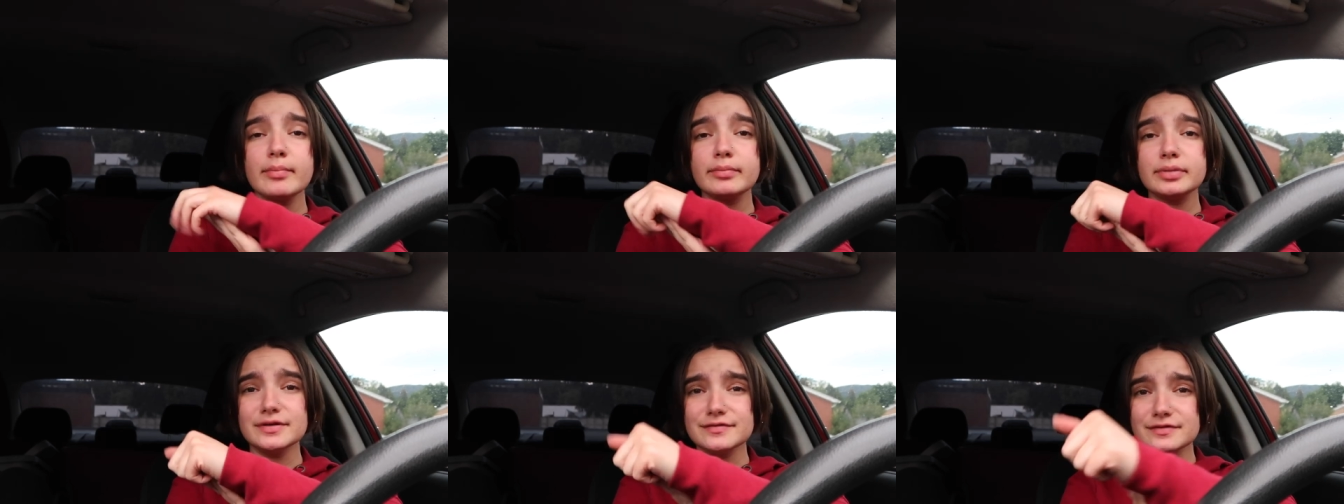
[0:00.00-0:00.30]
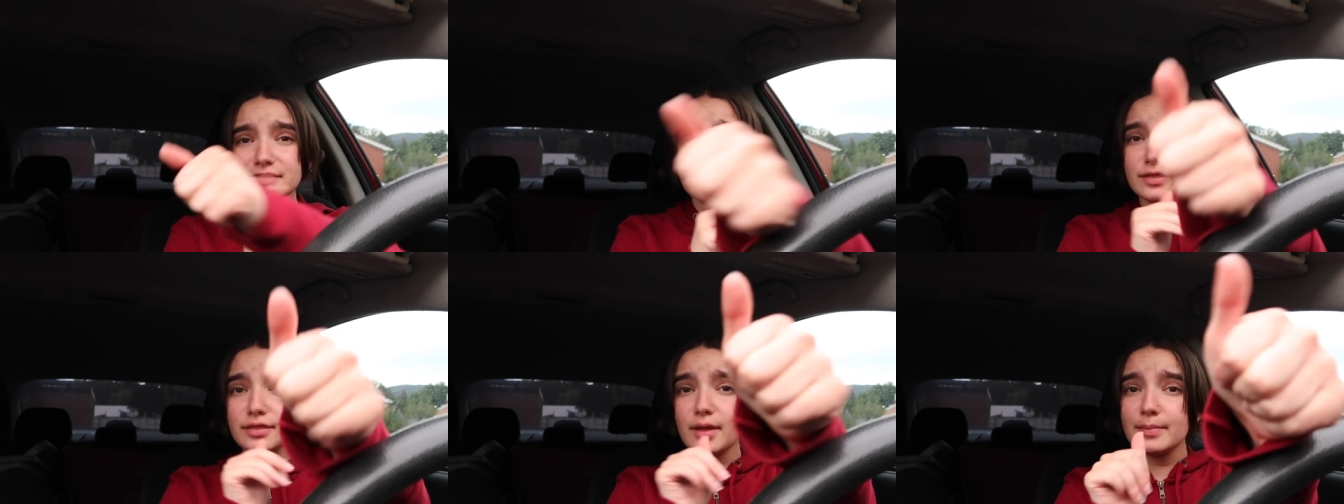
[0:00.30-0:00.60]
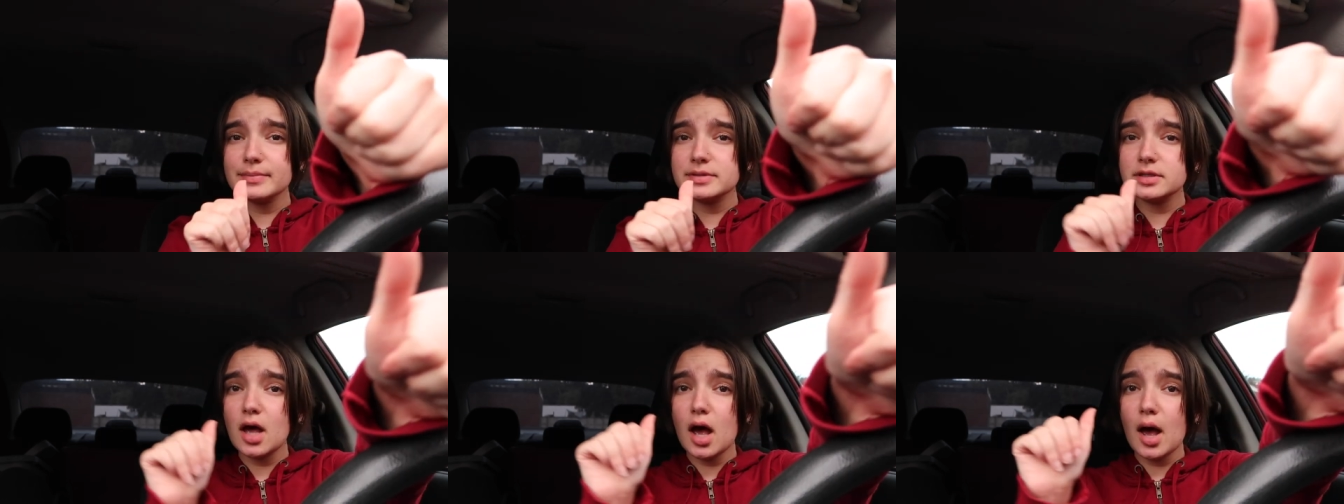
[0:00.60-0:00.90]
Please give
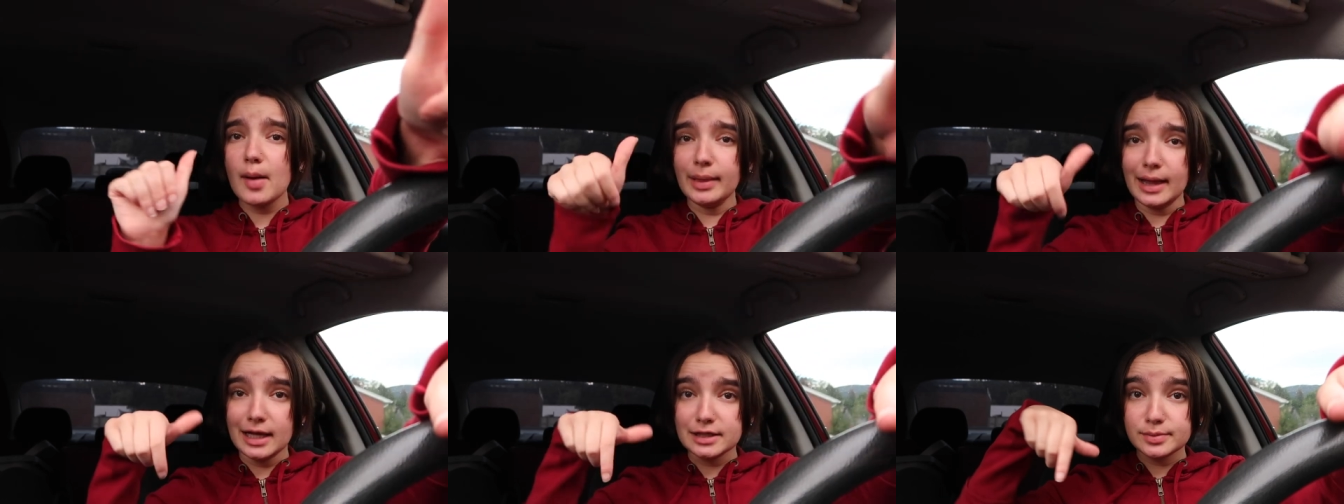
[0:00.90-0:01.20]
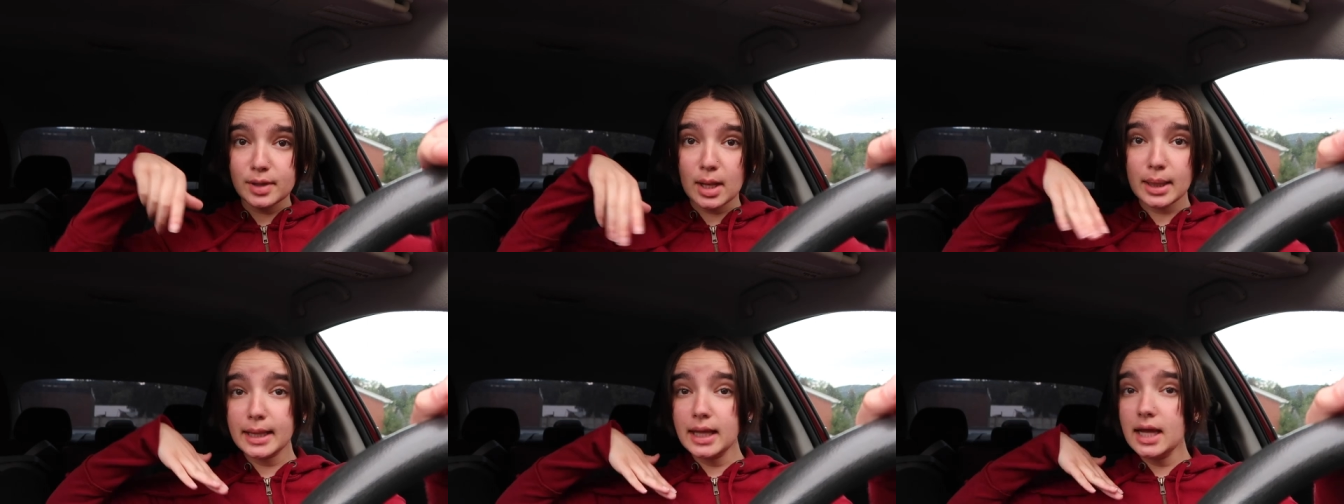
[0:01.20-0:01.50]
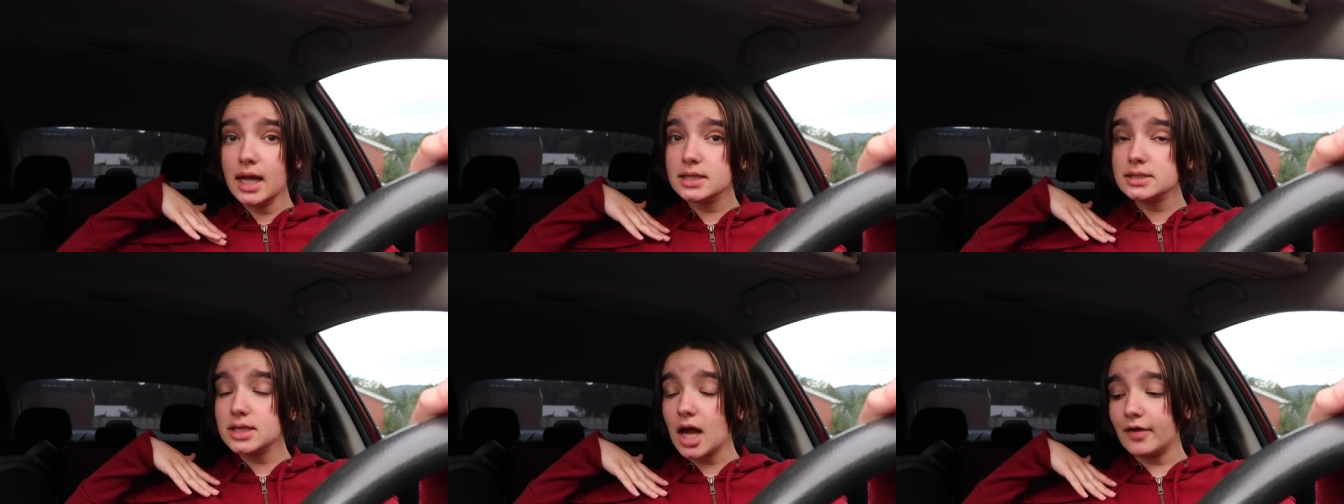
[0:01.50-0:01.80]
thumbs up. Last but not
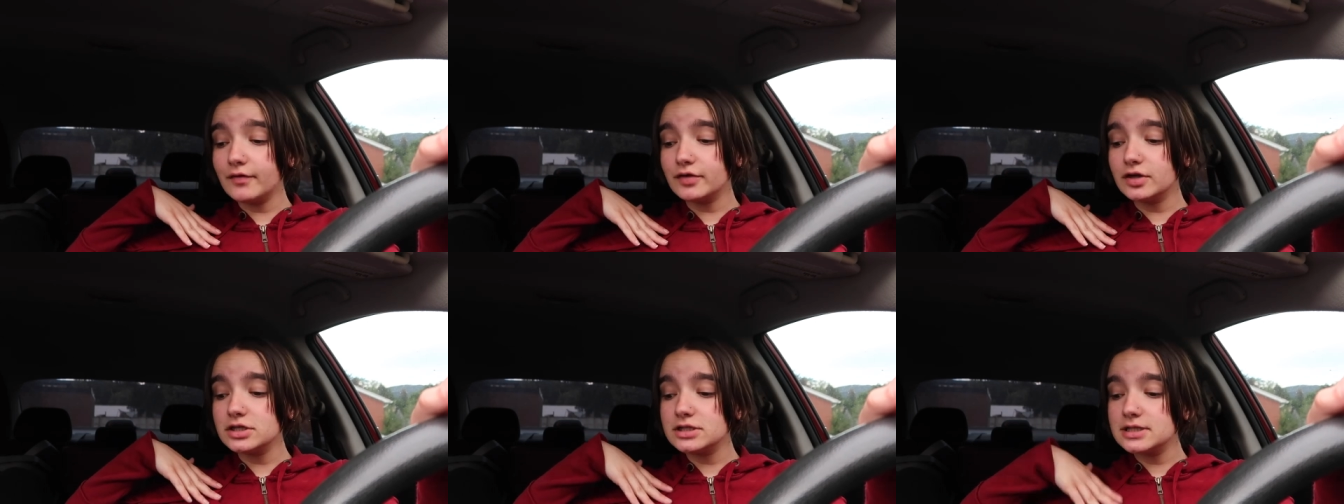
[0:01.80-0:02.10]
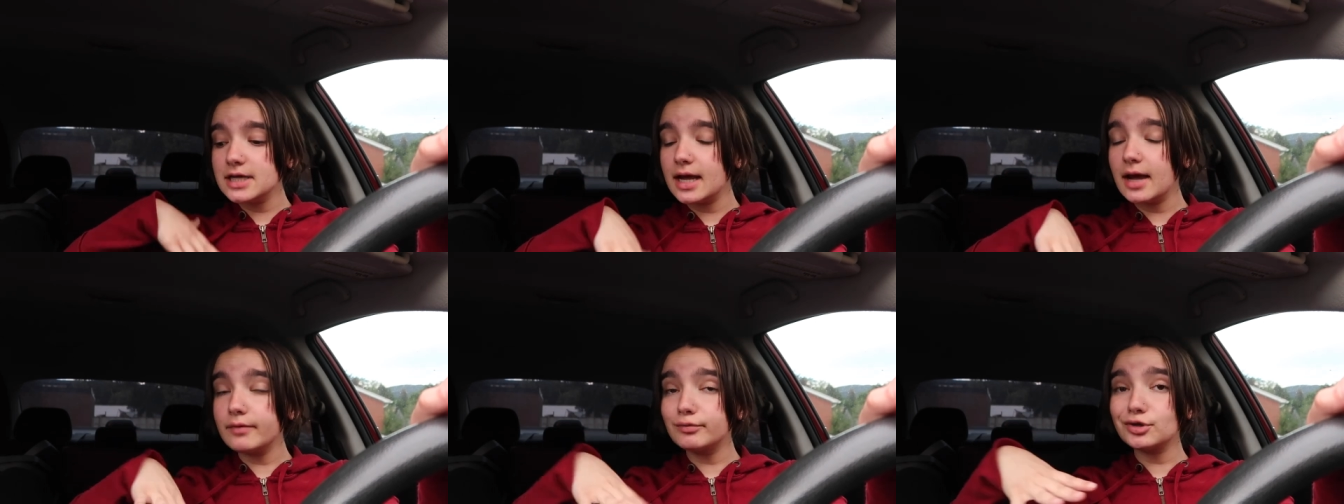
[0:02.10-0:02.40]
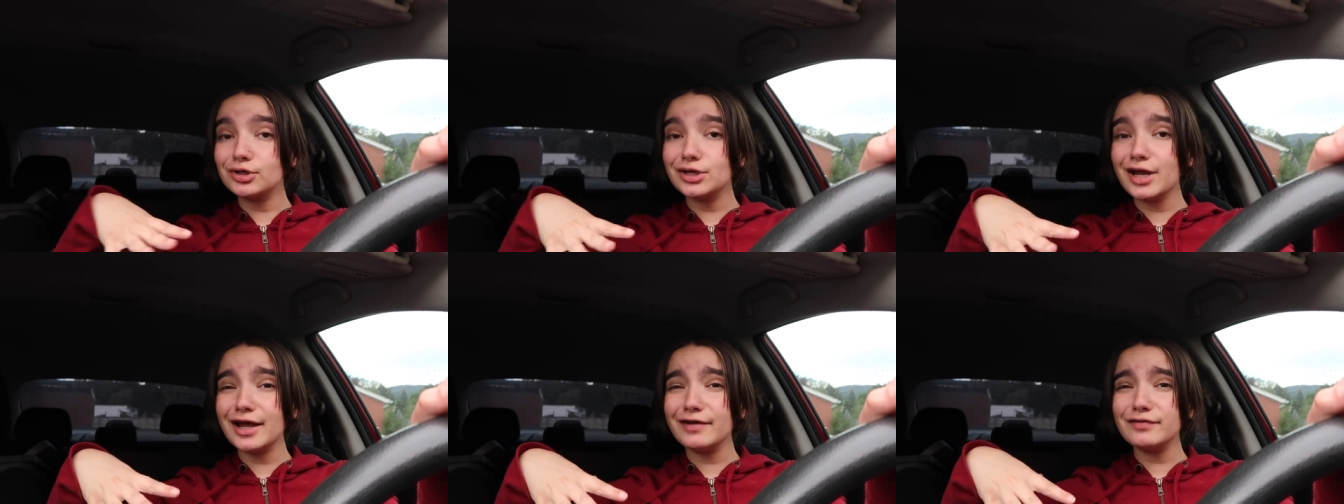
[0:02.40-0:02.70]
least, have a good day, have a
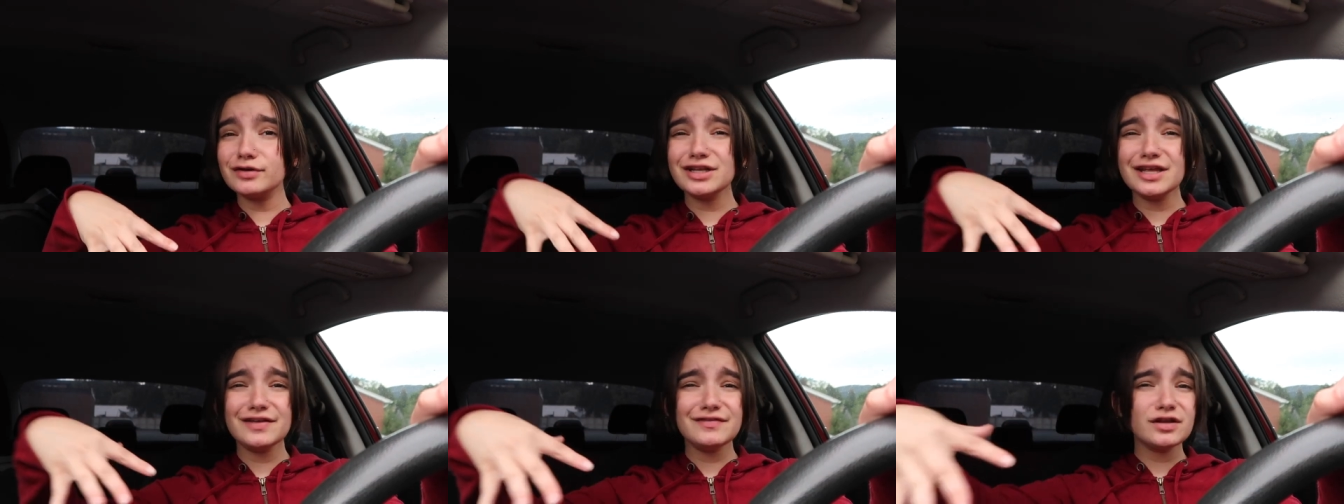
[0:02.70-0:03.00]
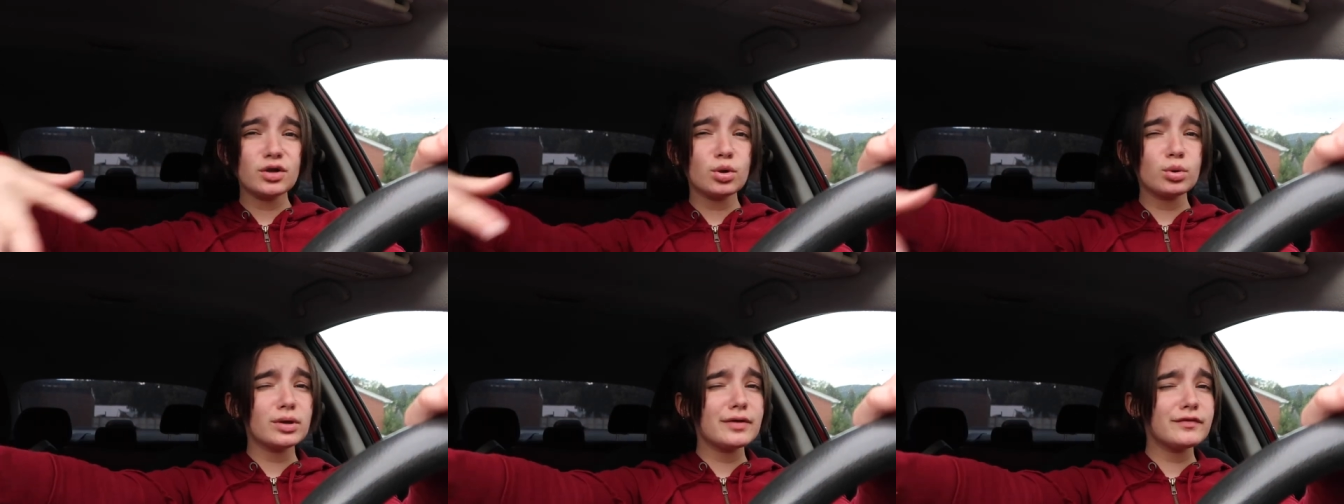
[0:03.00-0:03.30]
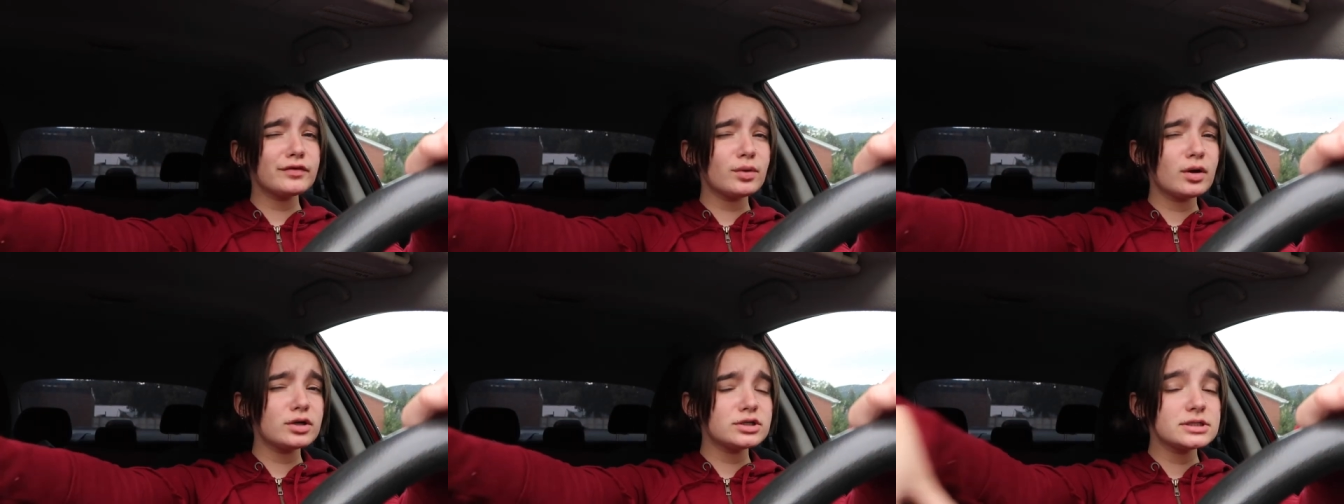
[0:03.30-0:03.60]
good night, have a good evening, or
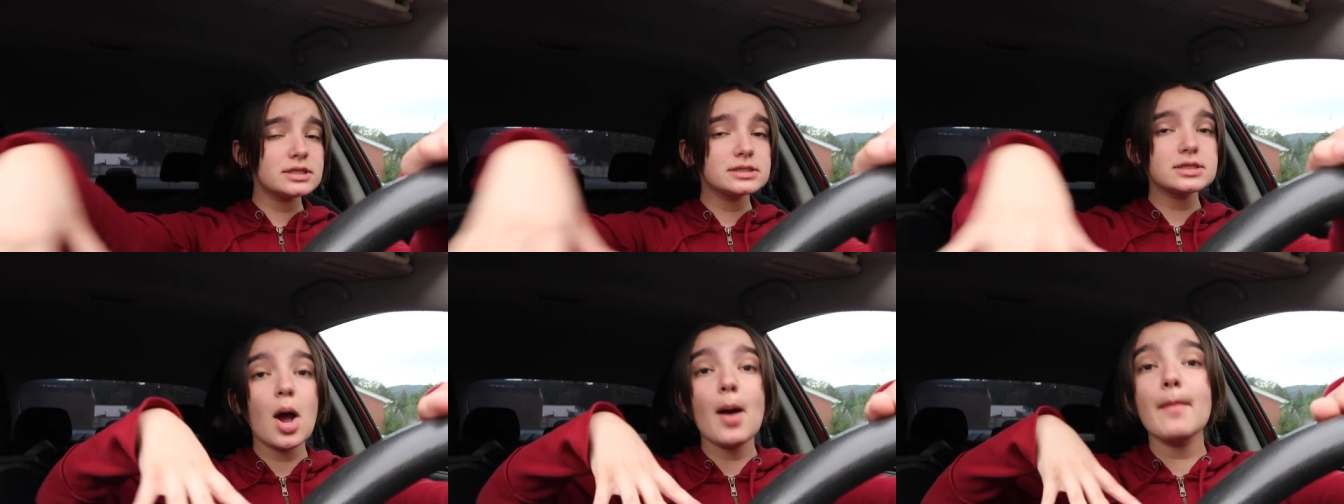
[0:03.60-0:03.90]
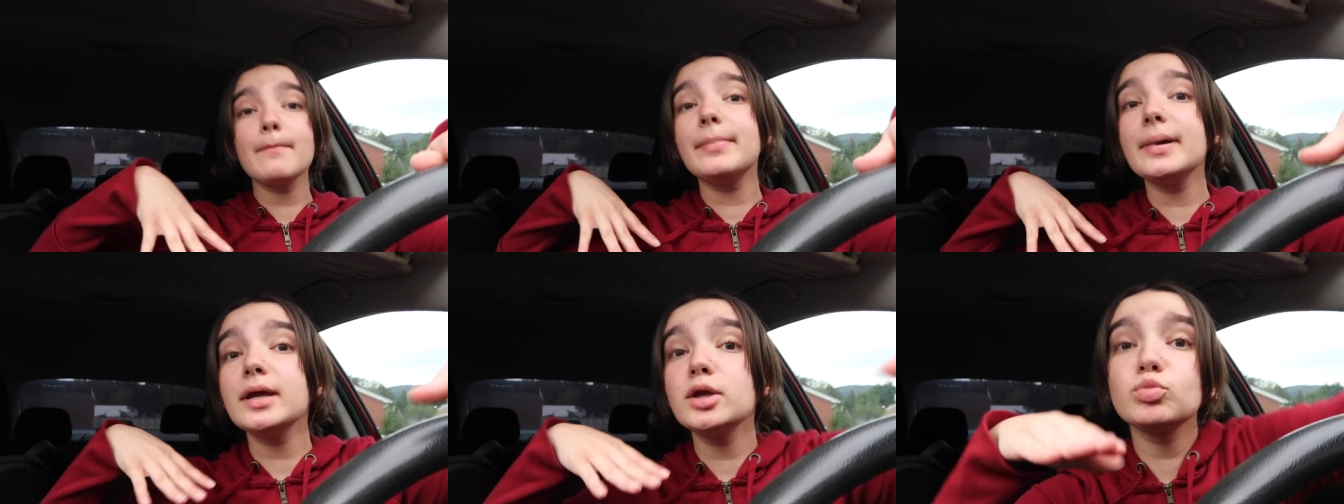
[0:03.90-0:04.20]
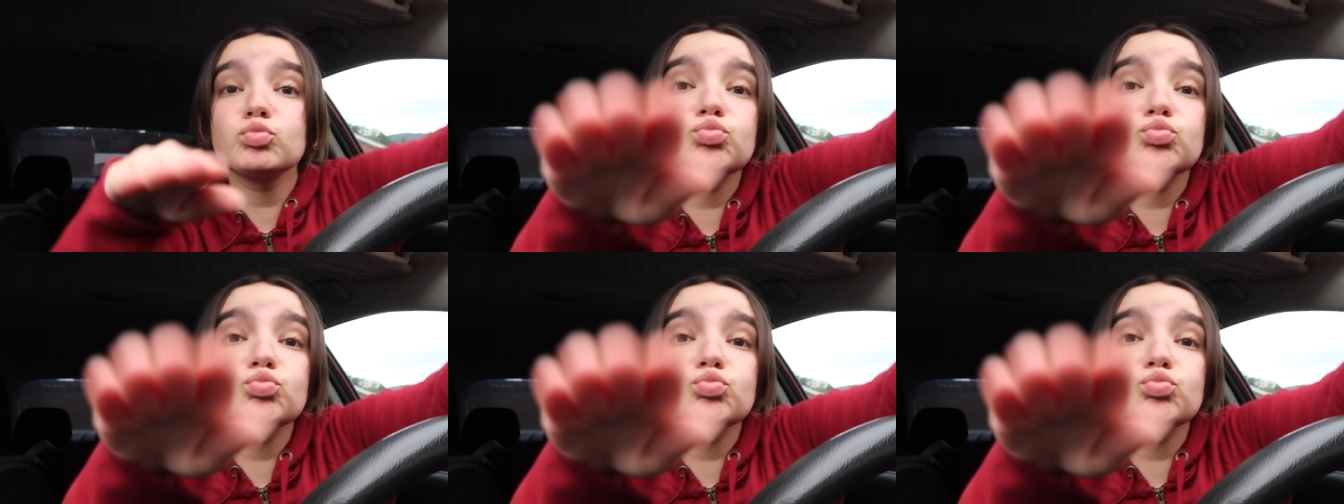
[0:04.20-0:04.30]
whenever you're watching this. Bye.